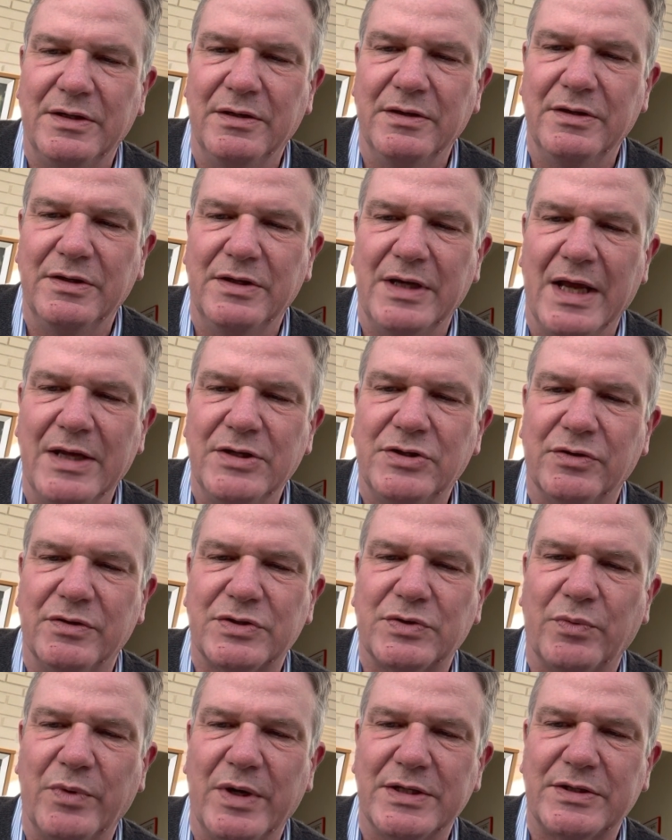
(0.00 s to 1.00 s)

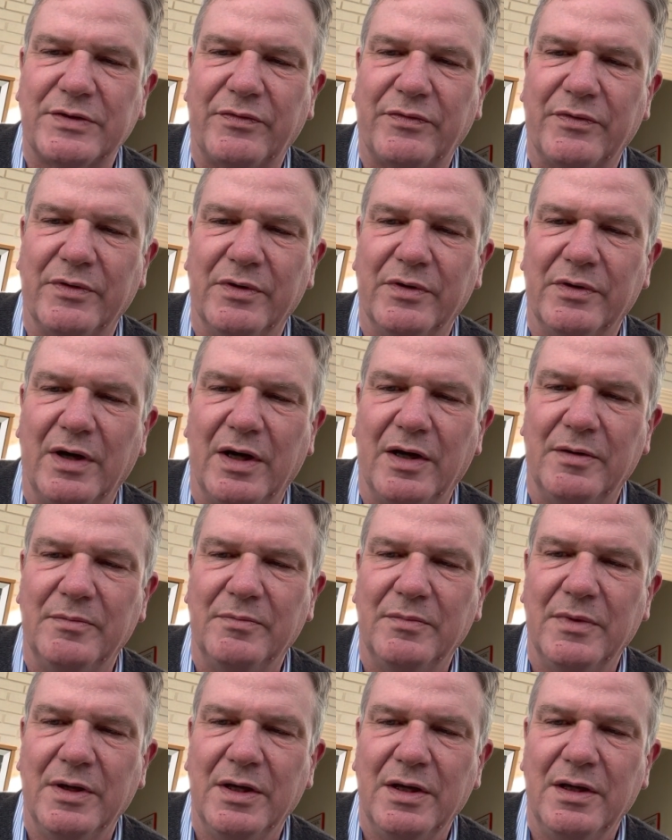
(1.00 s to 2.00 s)
dangerous risk
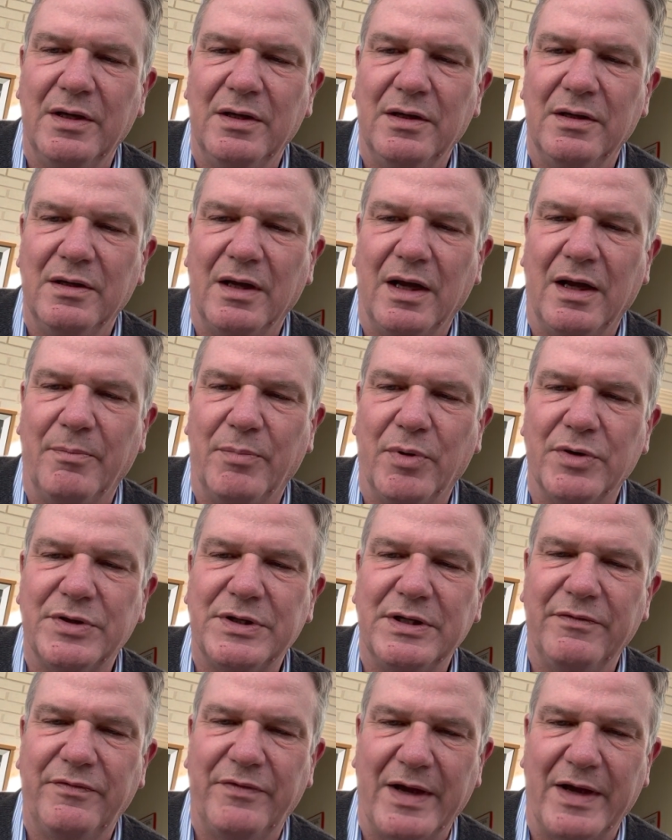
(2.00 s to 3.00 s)
for birth
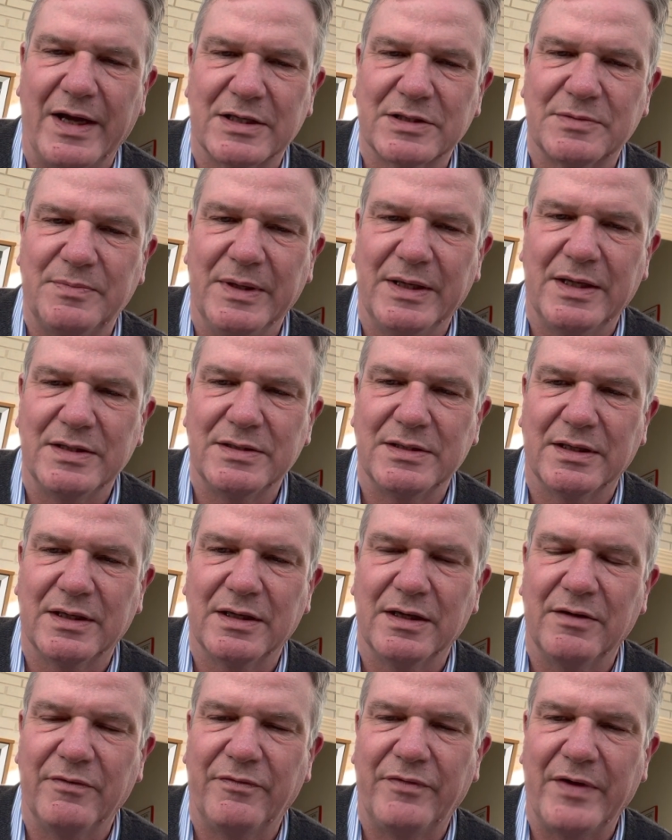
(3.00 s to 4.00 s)
defects, because it
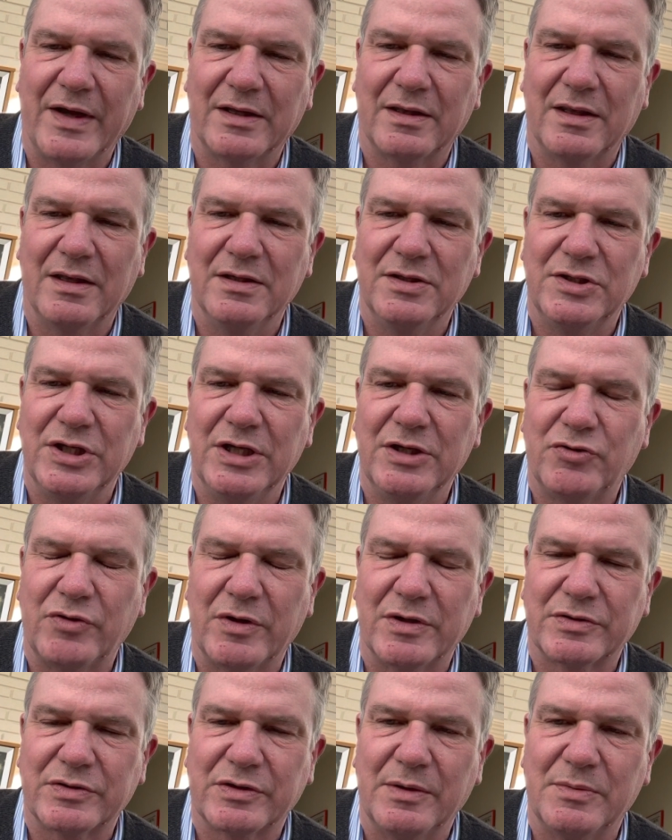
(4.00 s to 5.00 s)
can affect the gene
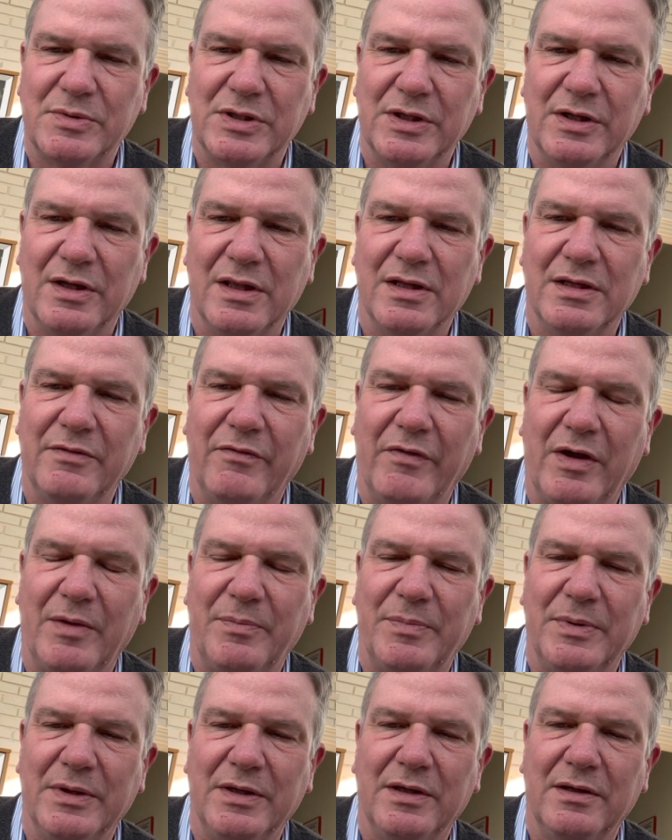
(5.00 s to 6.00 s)
transcription in the
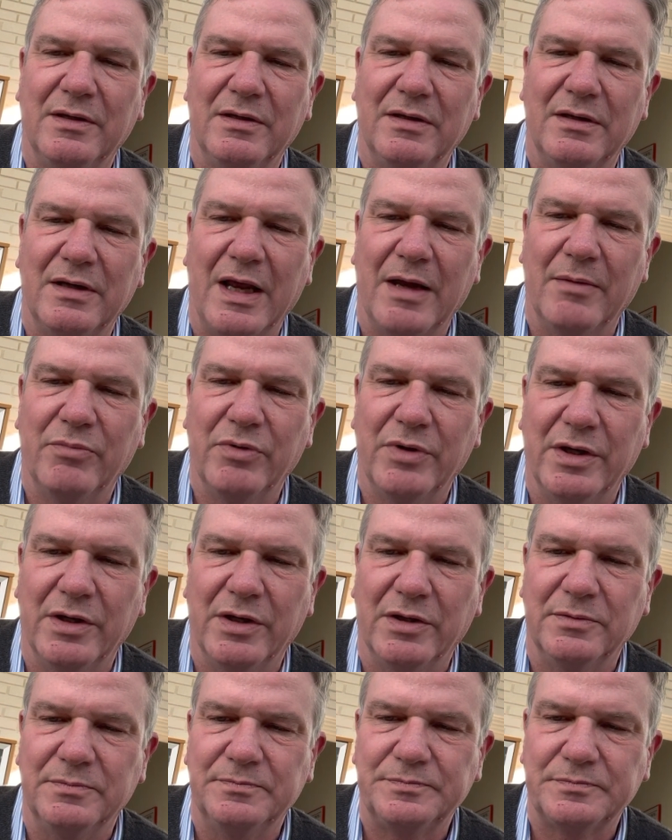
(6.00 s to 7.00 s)
developing embryo.